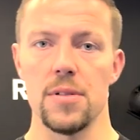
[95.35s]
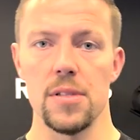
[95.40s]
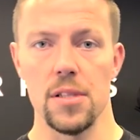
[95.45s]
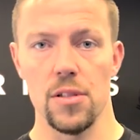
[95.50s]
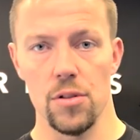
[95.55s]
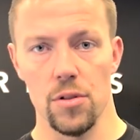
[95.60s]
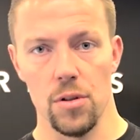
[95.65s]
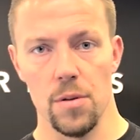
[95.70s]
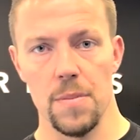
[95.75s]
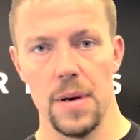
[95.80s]
then
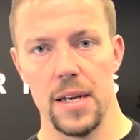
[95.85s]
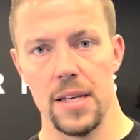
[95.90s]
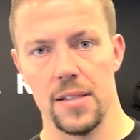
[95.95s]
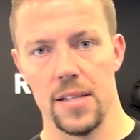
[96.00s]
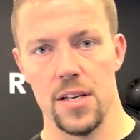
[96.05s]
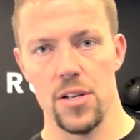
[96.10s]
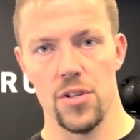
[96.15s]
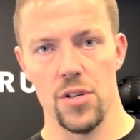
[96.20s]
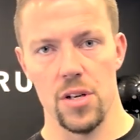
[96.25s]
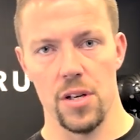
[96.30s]
you do your
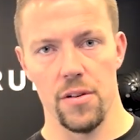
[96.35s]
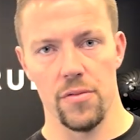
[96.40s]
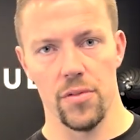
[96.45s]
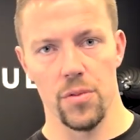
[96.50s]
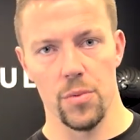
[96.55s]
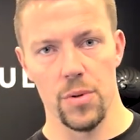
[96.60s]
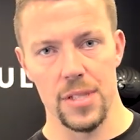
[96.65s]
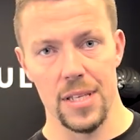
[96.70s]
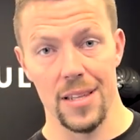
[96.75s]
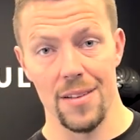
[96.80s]
meditation
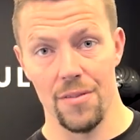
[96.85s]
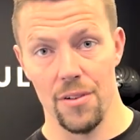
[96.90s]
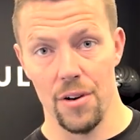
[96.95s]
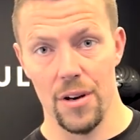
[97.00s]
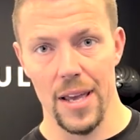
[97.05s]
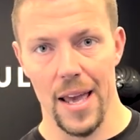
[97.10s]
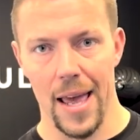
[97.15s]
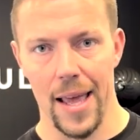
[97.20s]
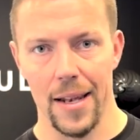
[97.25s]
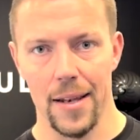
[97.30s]
afterwards at the very
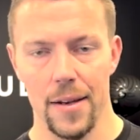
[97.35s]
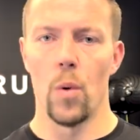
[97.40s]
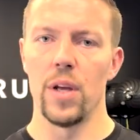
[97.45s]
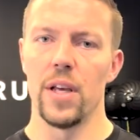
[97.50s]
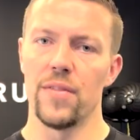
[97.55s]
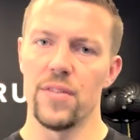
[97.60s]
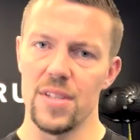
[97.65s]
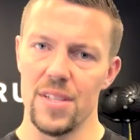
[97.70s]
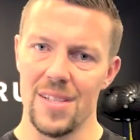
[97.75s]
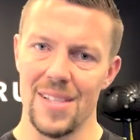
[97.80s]
end. You
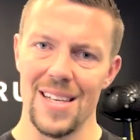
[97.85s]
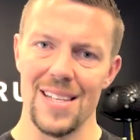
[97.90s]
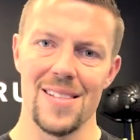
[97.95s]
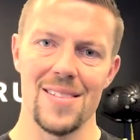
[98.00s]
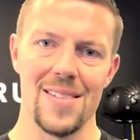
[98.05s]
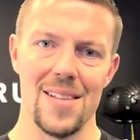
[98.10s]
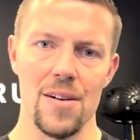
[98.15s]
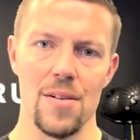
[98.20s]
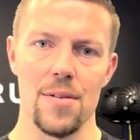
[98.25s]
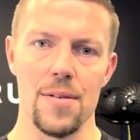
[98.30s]
have to sit
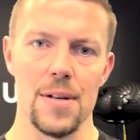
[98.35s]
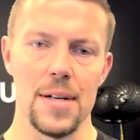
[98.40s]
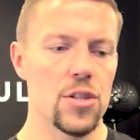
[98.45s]
still.